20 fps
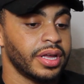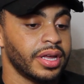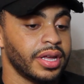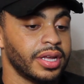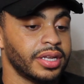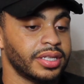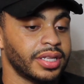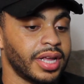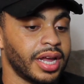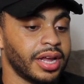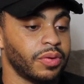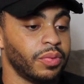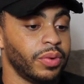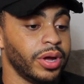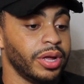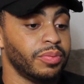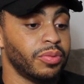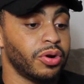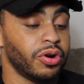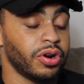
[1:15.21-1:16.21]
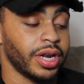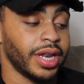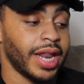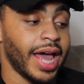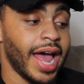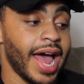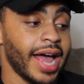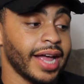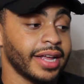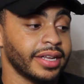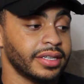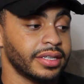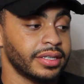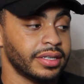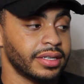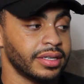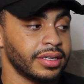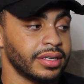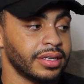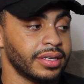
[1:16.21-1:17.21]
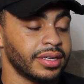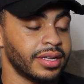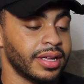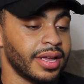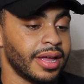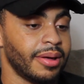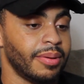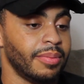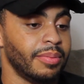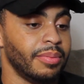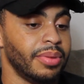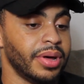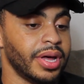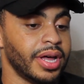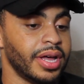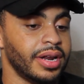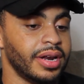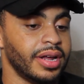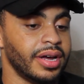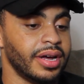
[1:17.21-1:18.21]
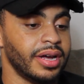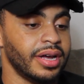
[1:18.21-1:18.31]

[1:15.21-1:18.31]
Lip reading: is like way more laxed, but